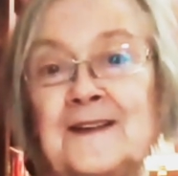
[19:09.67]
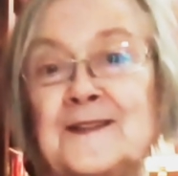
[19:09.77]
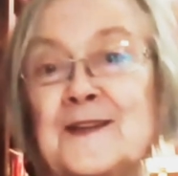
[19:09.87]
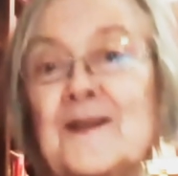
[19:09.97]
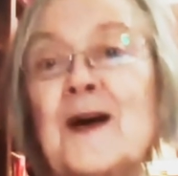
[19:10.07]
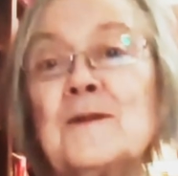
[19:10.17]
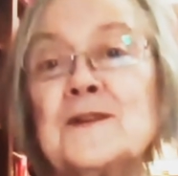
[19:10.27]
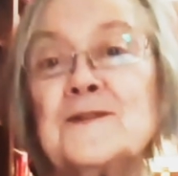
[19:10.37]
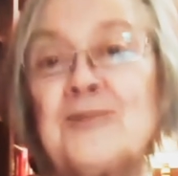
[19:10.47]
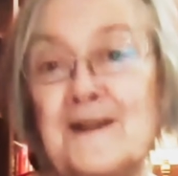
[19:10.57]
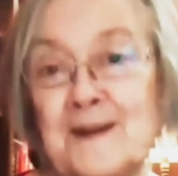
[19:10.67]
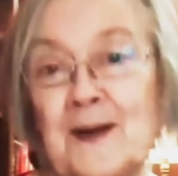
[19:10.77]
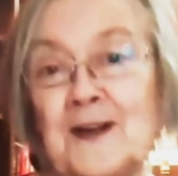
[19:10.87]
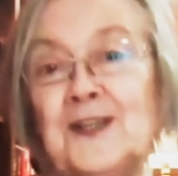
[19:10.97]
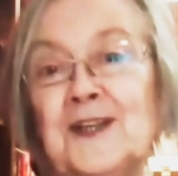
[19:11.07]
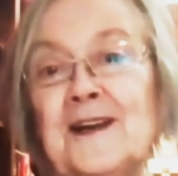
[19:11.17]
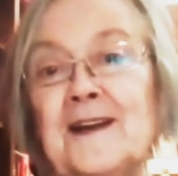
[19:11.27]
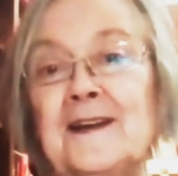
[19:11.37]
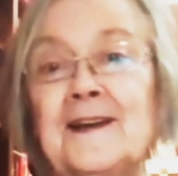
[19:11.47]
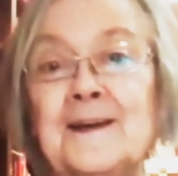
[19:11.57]
And so that was very much
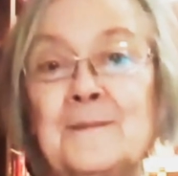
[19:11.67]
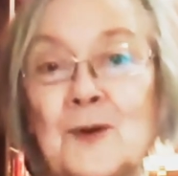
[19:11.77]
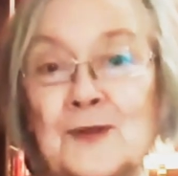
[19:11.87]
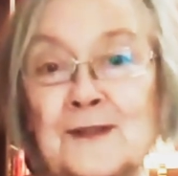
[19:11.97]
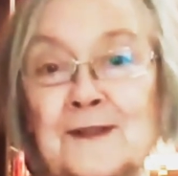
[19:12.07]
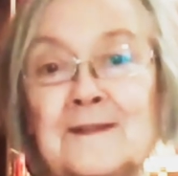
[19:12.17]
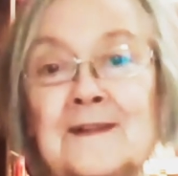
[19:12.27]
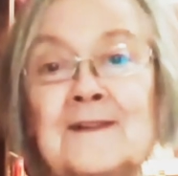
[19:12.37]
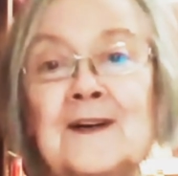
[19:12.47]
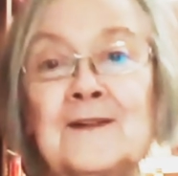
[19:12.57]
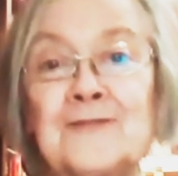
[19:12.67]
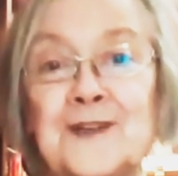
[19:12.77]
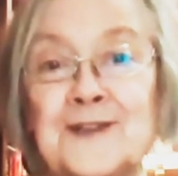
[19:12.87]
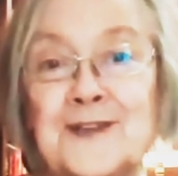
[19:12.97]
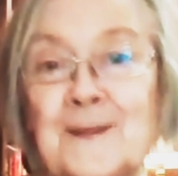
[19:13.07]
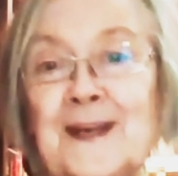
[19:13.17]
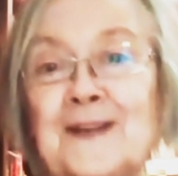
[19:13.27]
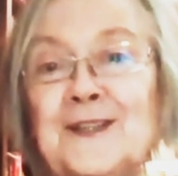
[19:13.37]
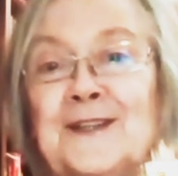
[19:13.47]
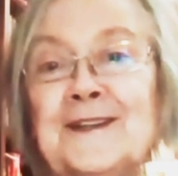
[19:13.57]
a model of
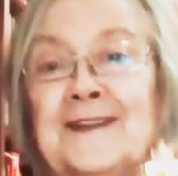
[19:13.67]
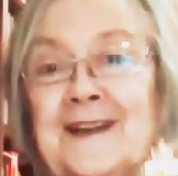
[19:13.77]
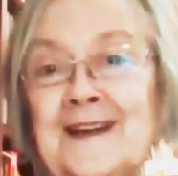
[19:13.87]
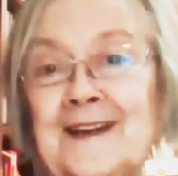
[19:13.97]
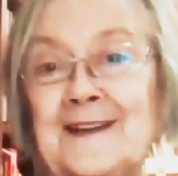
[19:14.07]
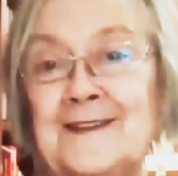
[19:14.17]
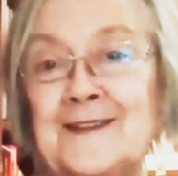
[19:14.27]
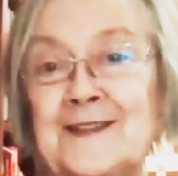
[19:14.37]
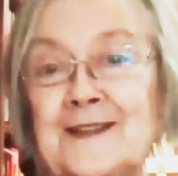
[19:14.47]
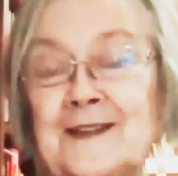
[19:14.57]
determination and